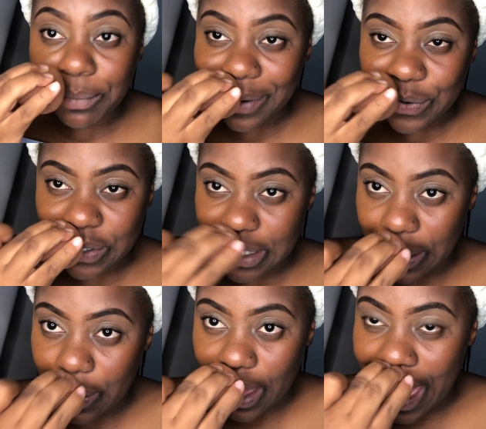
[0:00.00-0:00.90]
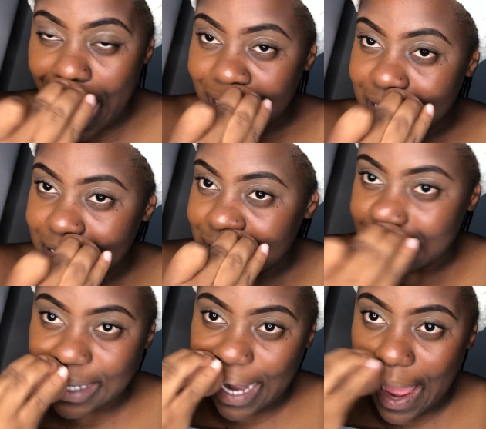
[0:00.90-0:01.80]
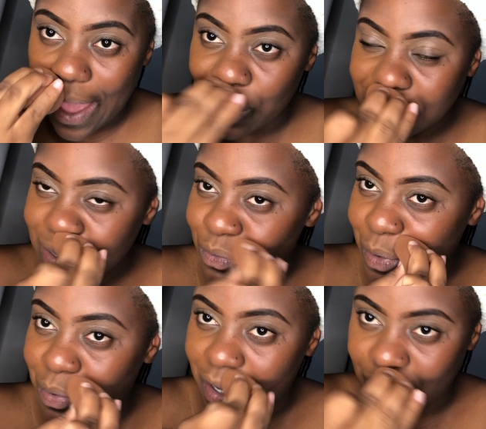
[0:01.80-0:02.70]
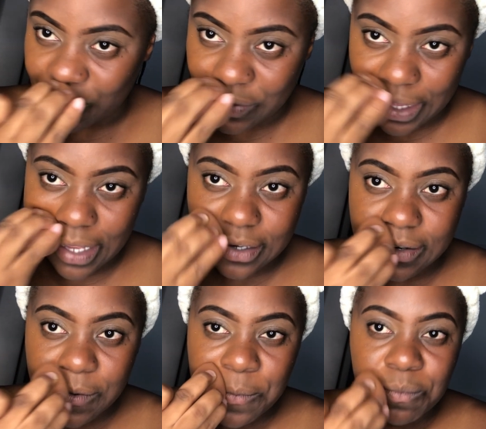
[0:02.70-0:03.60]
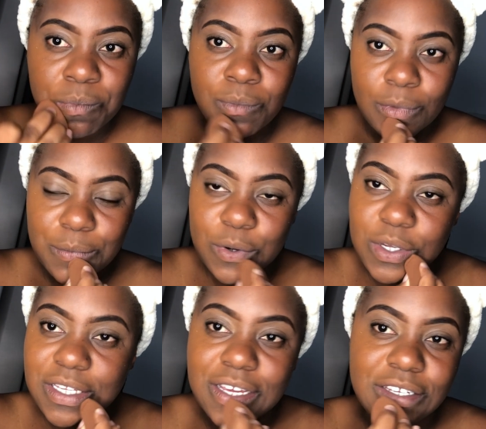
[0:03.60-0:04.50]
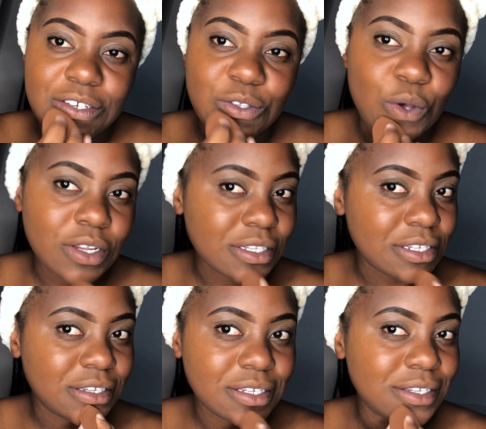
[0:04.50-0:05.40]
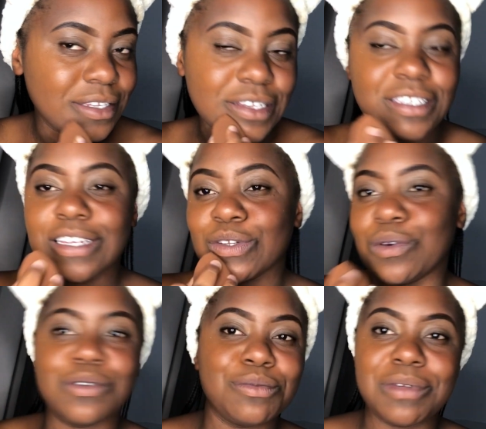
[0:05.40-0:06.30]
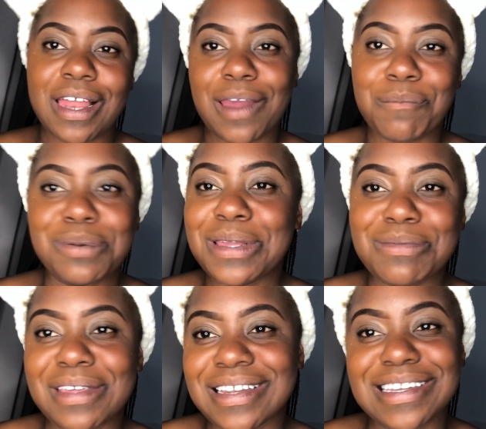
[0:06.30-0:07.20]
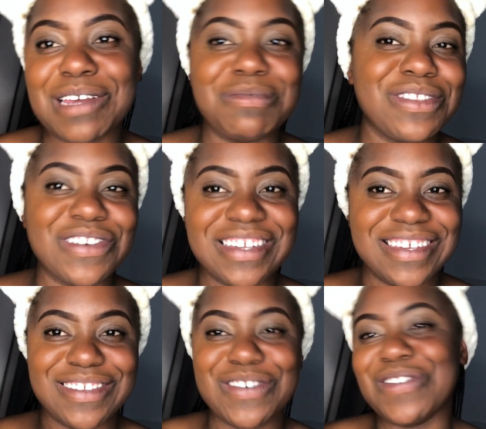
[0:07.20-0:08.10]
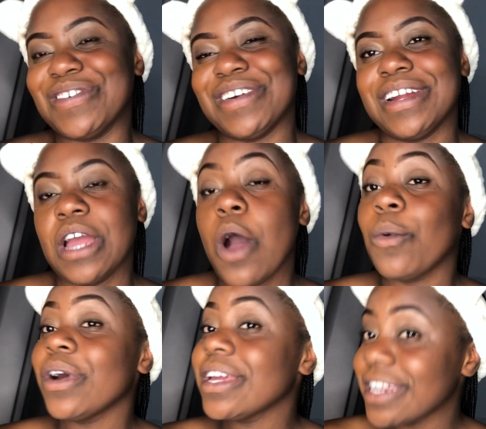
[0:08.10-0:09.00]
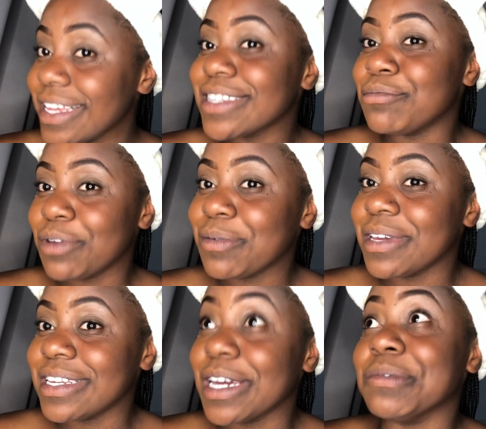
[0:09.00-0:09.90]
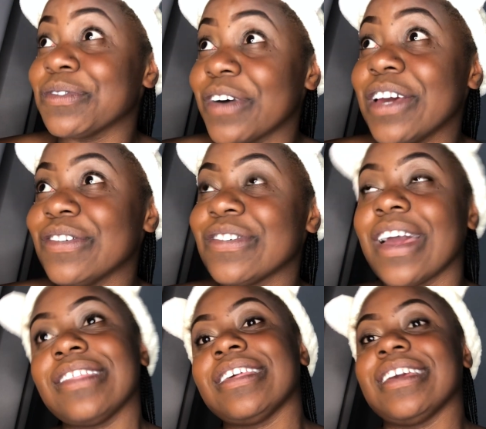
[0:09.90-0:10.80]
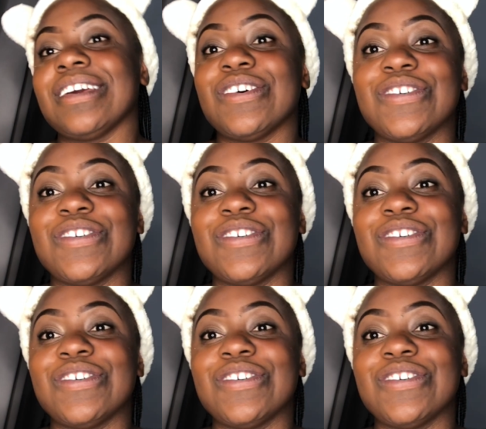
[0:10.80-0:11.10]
bulky, and I wasn't prepared for that, because I just thought it's just going to be like pre-med times 3, or well, it is pre-med times 5, I think,